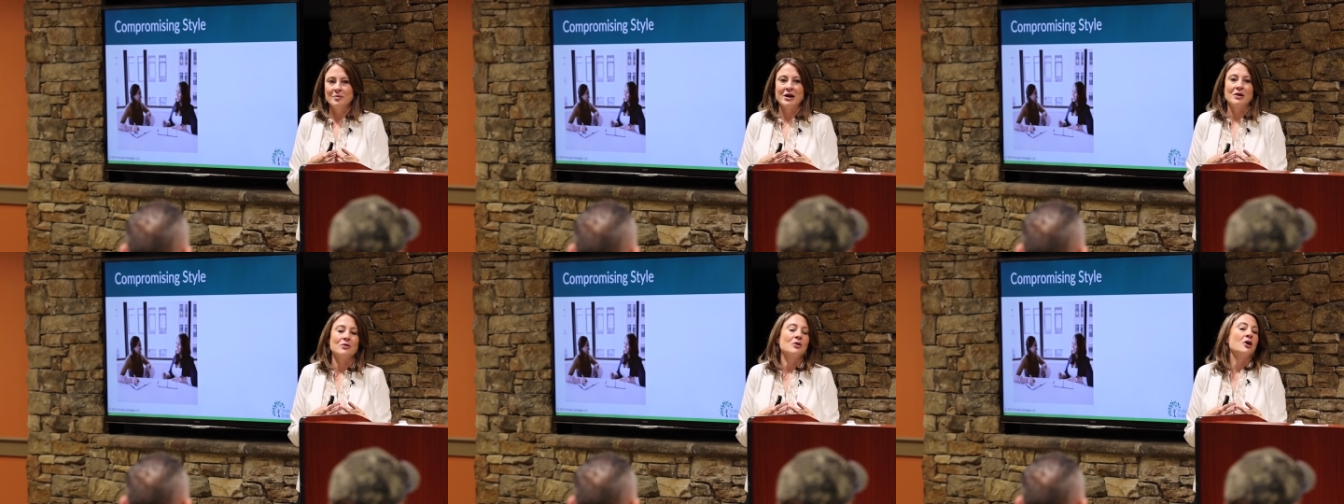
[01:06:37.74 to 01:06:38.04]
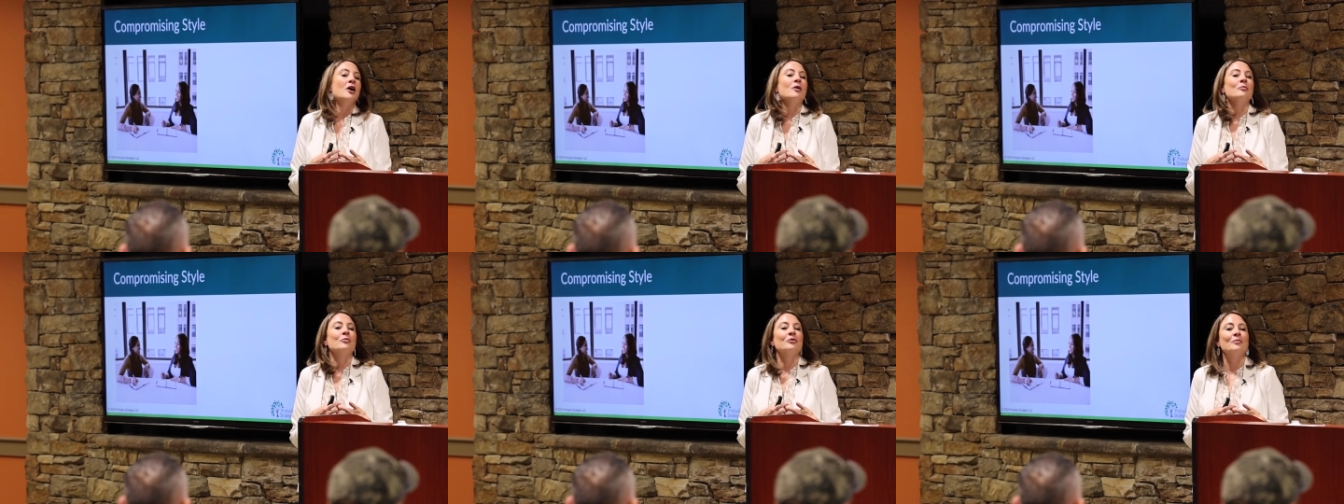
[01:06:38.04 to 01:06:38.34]
about
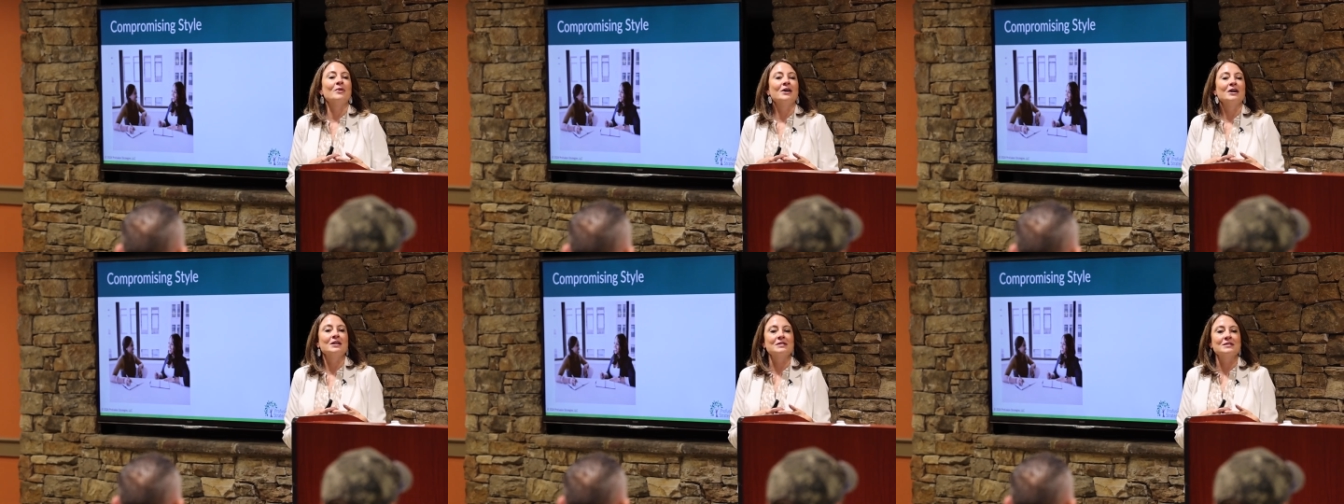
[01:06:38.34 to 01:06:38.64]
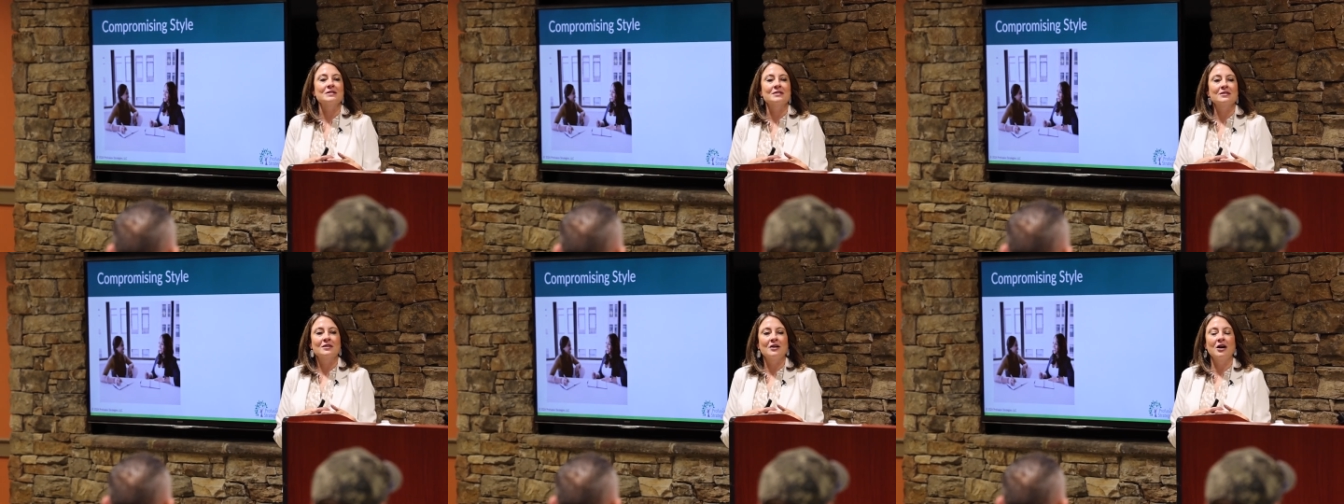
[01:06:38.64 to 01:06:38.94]

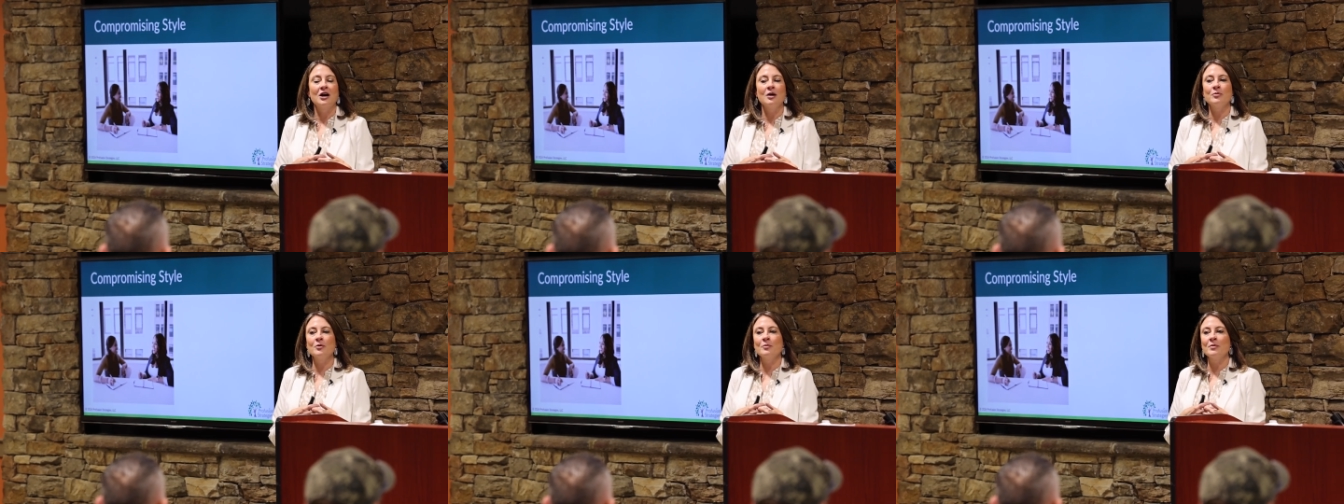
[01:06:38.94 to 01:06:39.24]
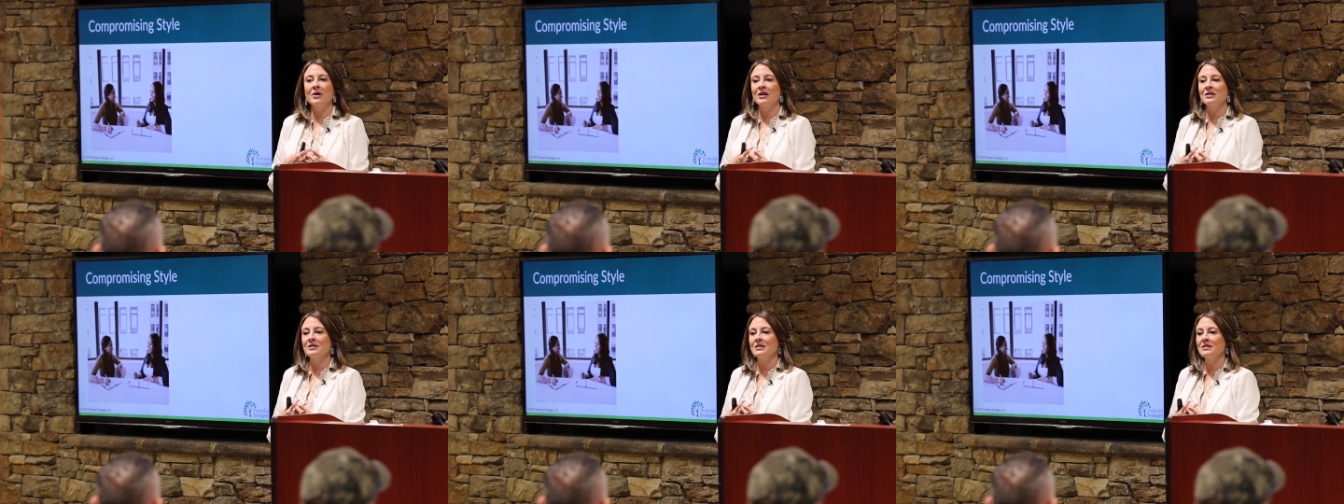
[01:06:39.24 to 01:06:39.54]
compromise.
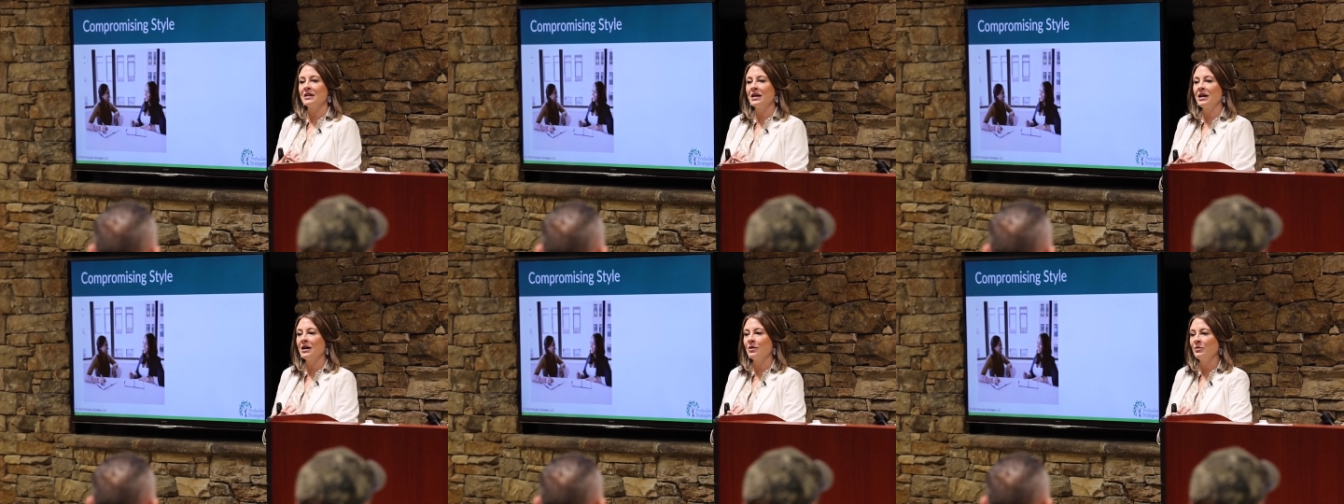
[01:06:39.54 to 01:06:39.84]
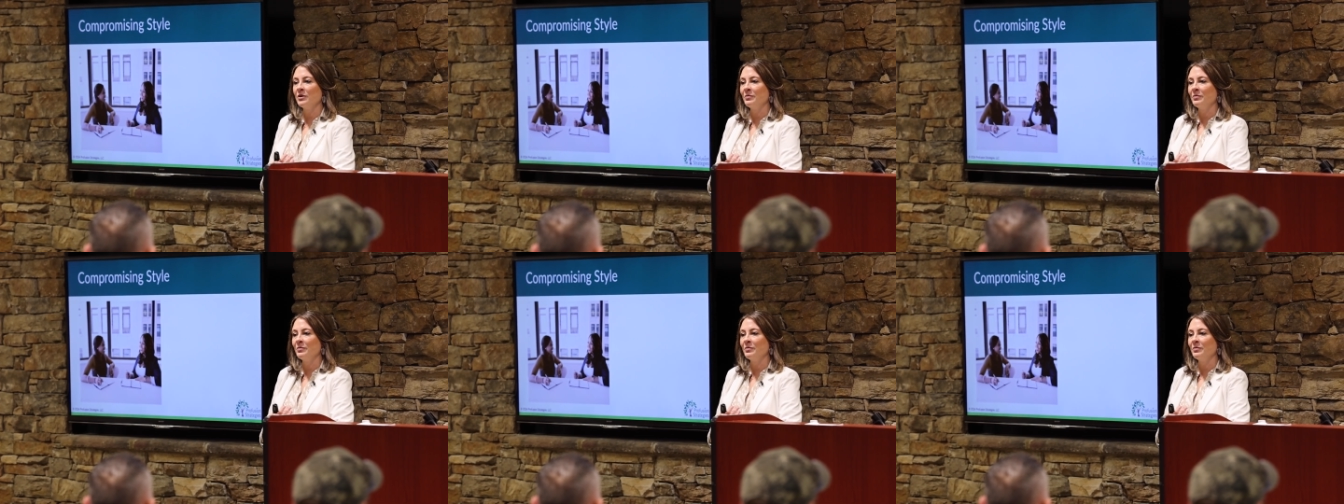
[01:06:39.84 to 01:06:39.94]
Compromise is how